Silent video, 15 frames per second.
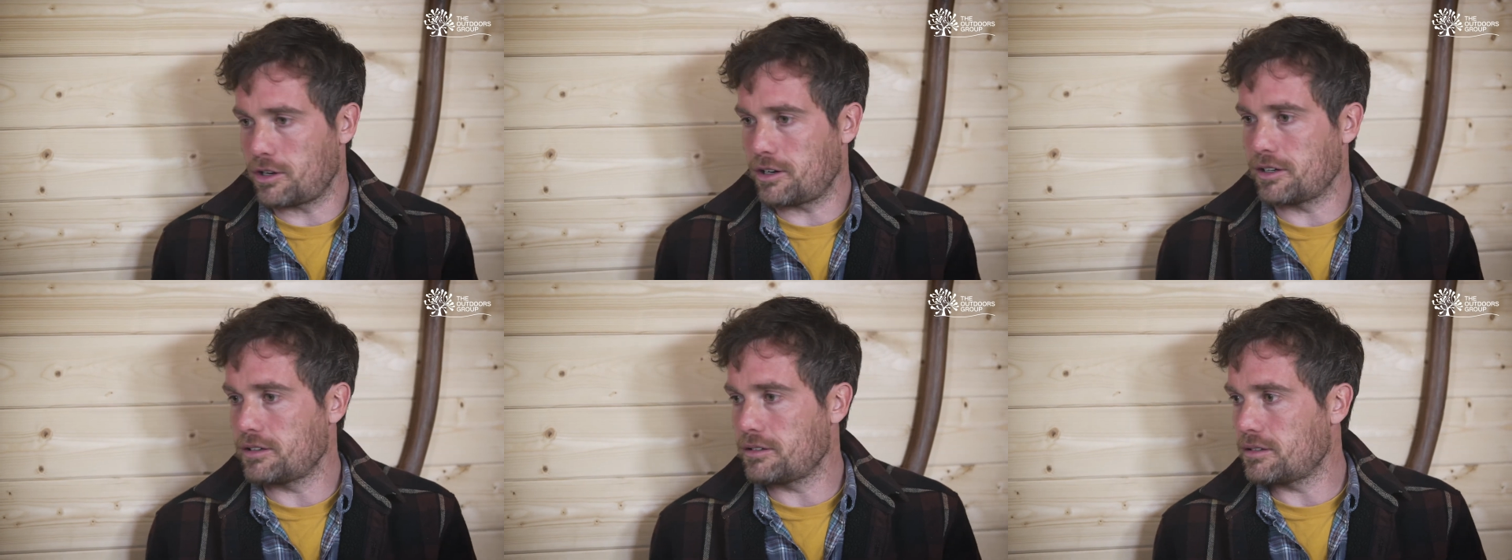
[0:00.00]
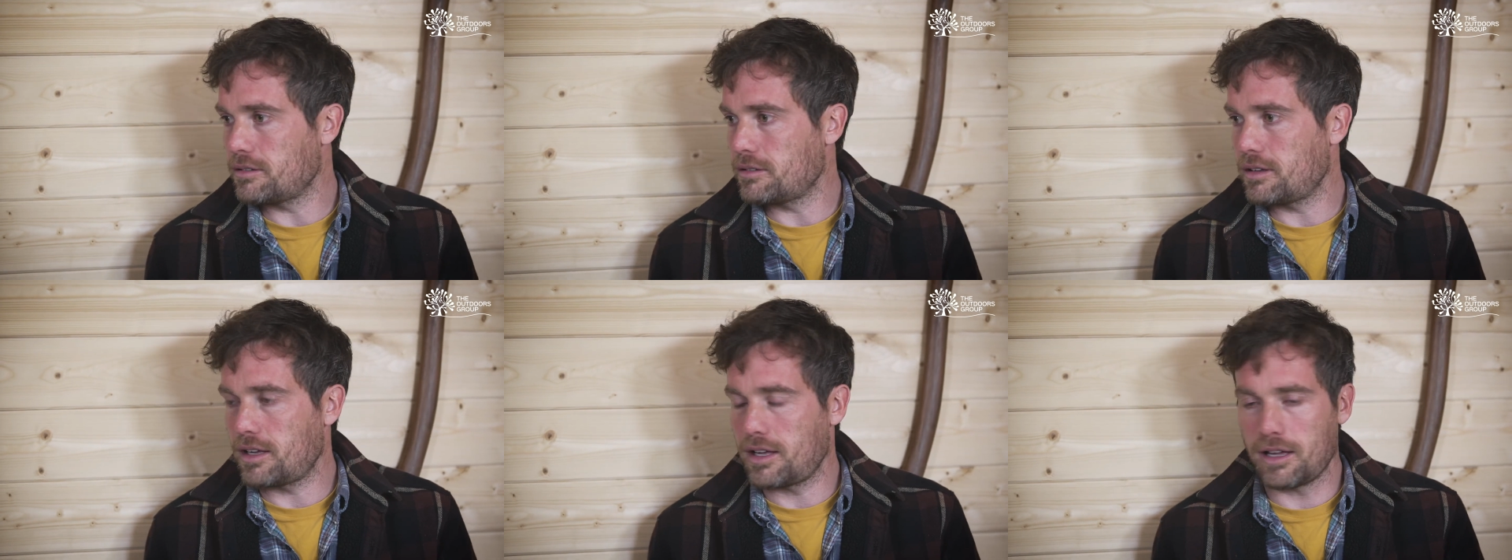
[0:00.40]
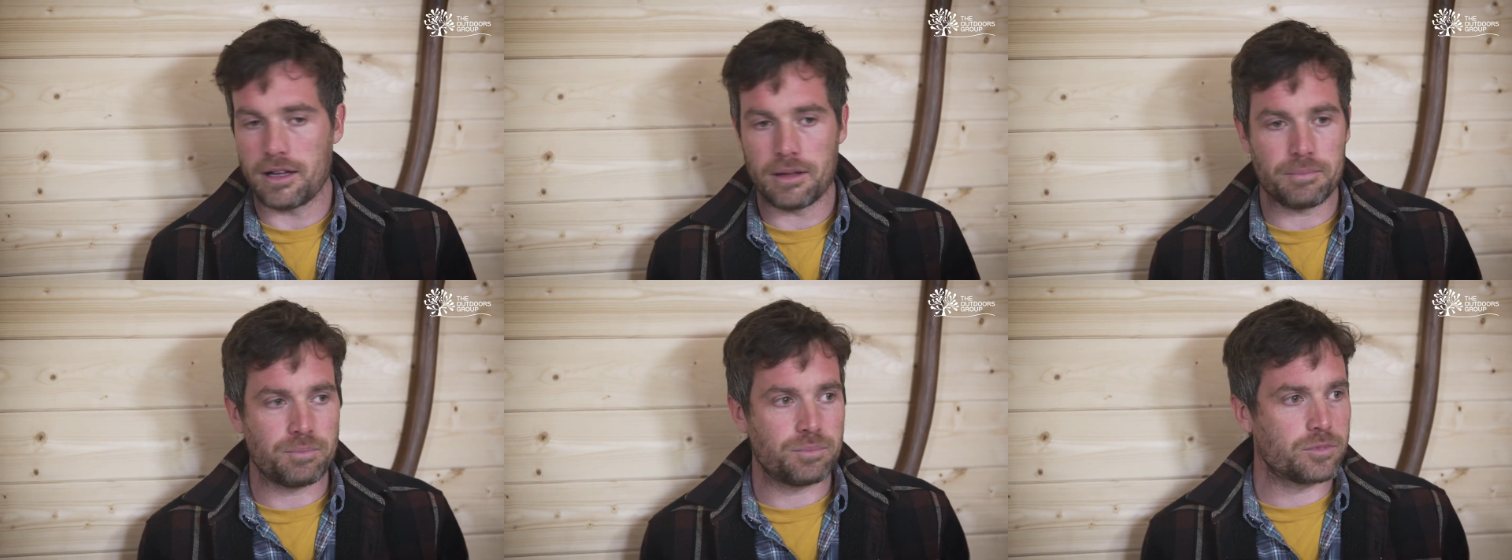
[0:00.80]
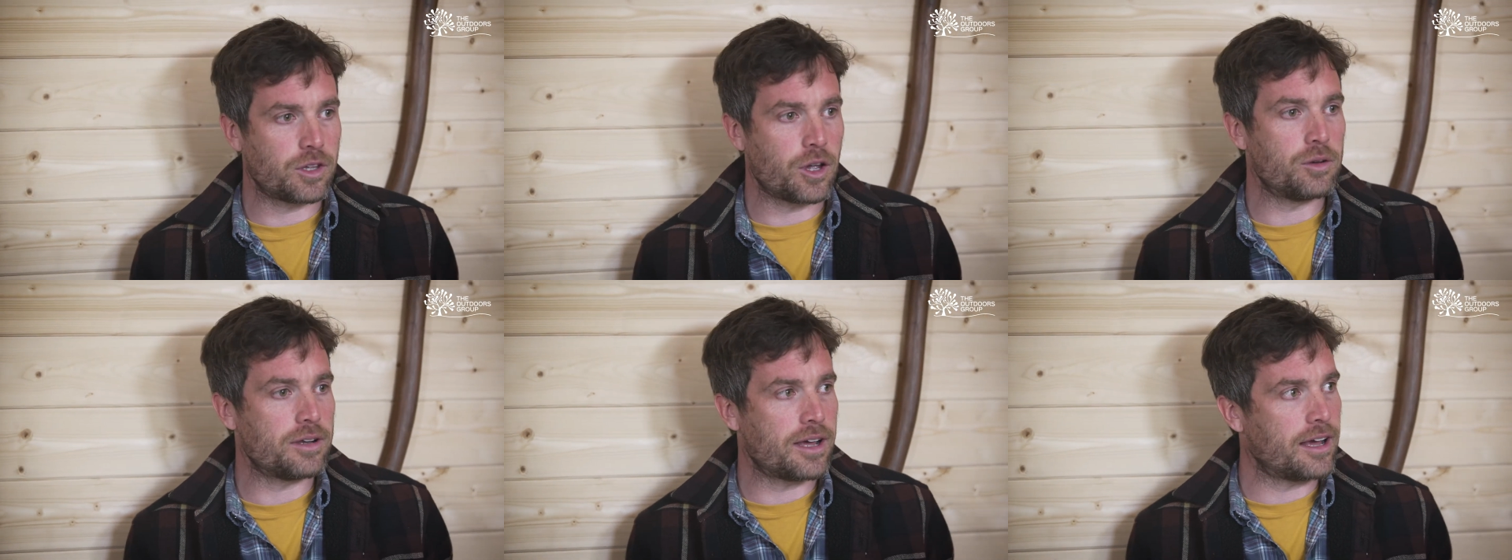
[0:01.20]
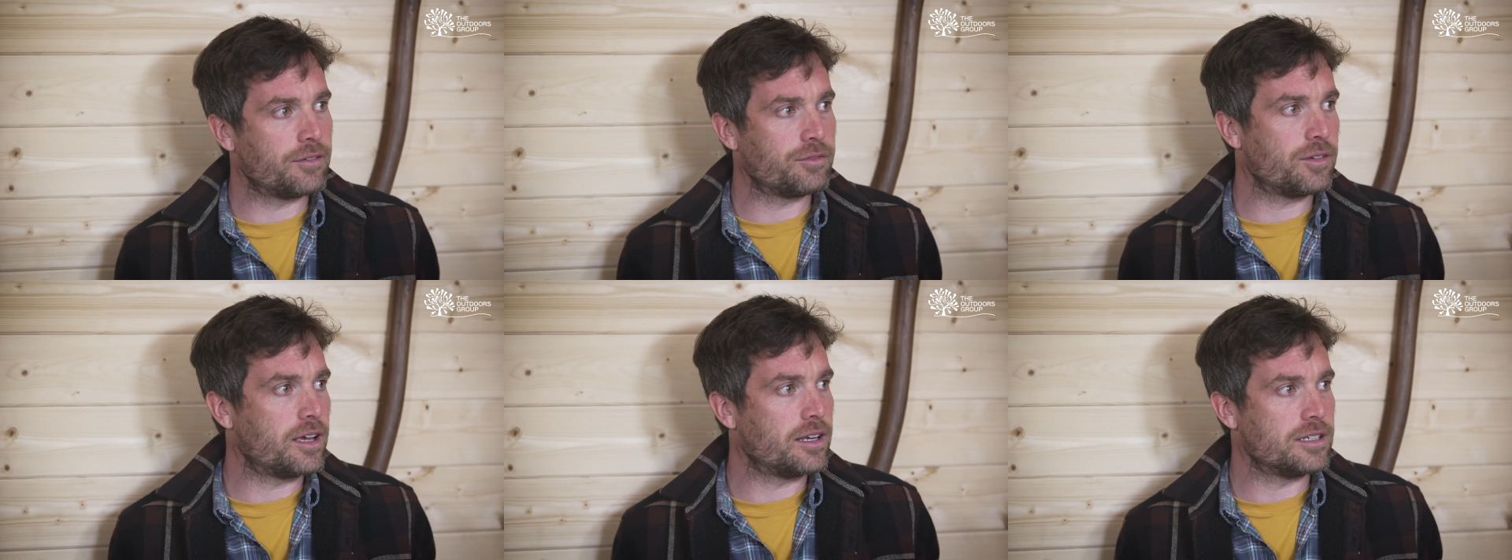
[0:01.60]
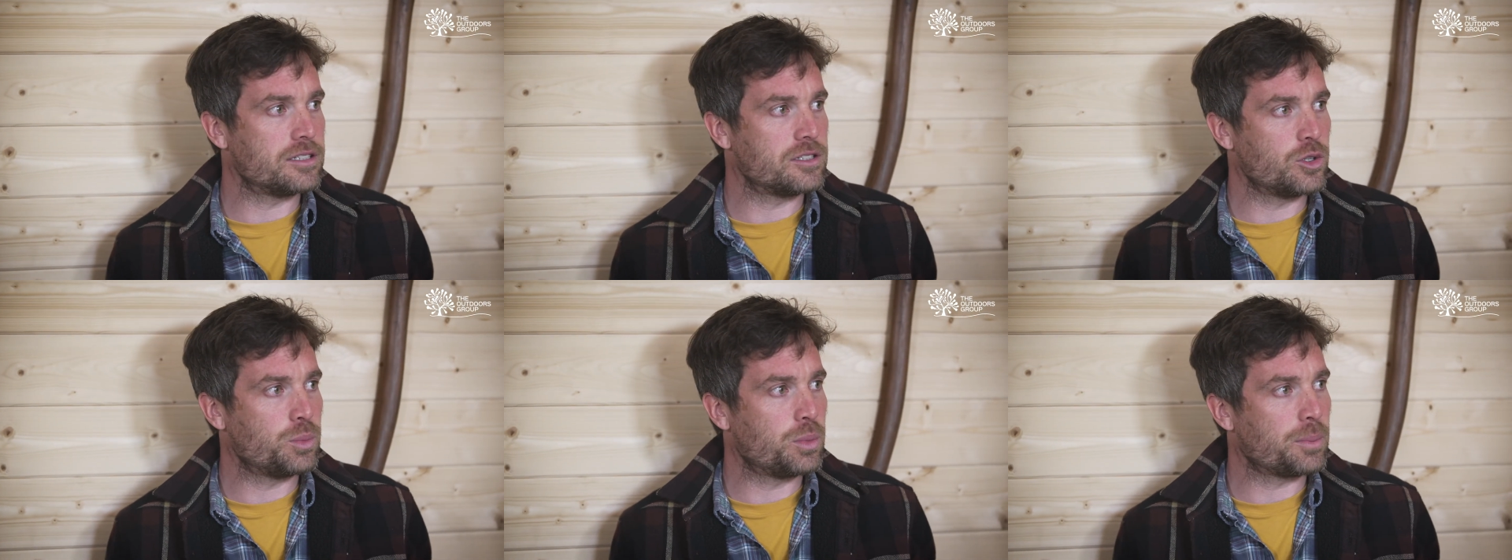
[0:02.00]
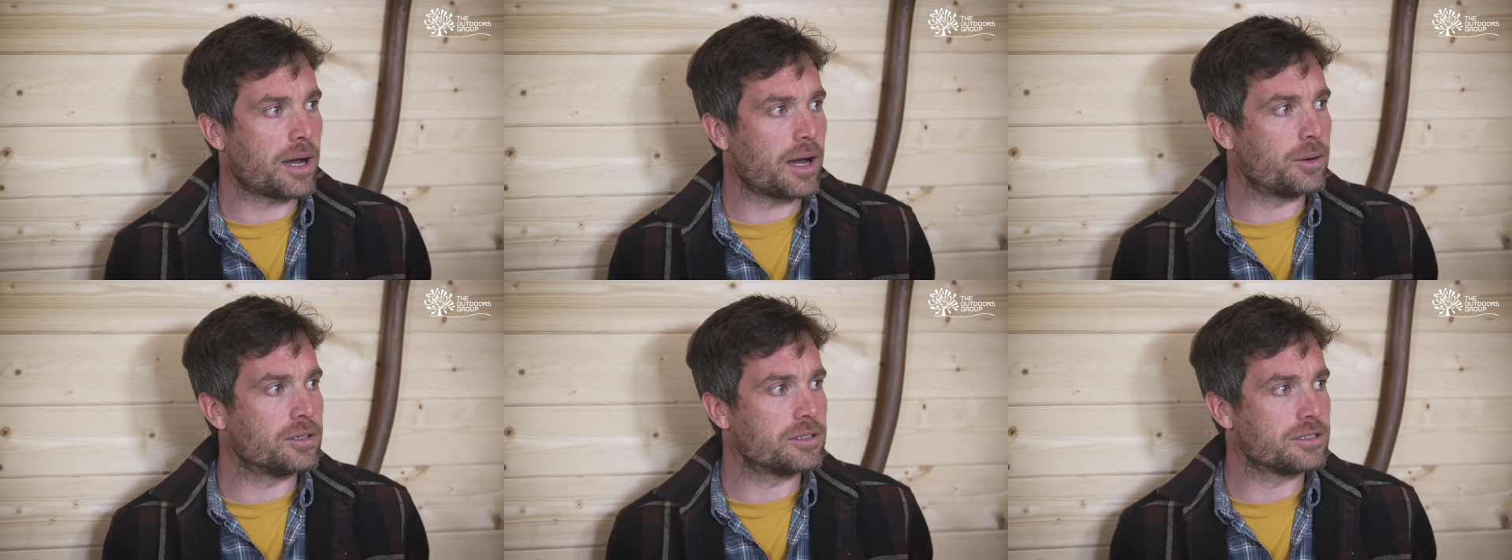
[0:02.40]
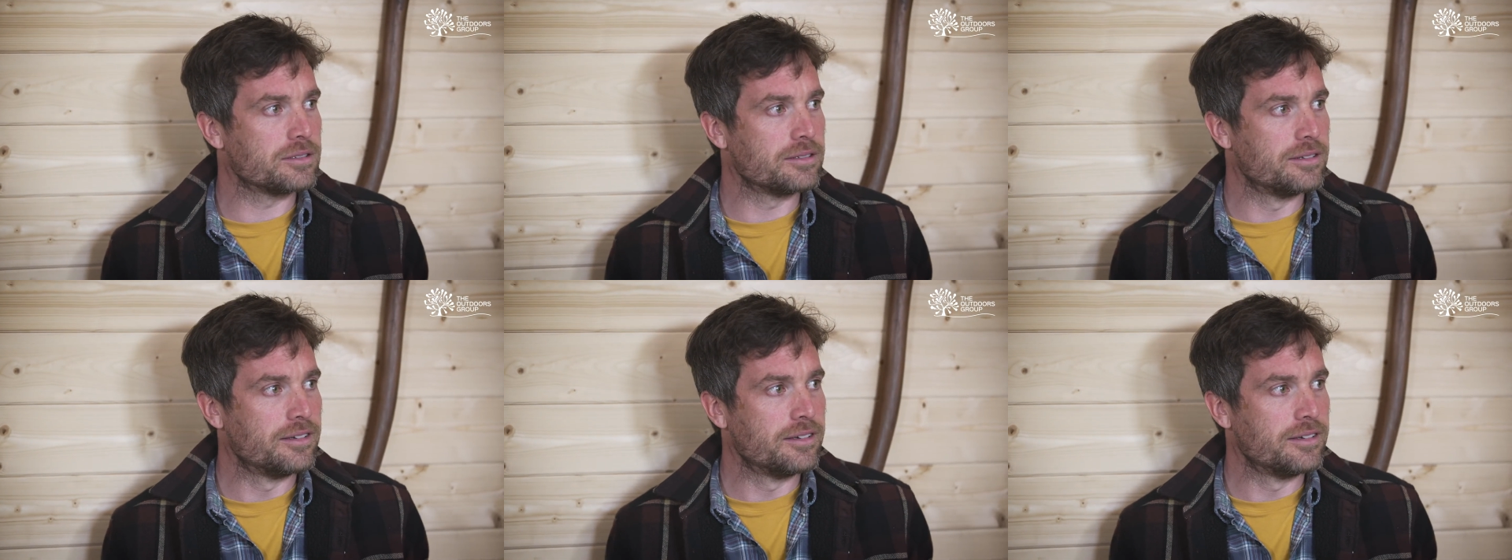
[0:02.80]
and I don't have any superpowers.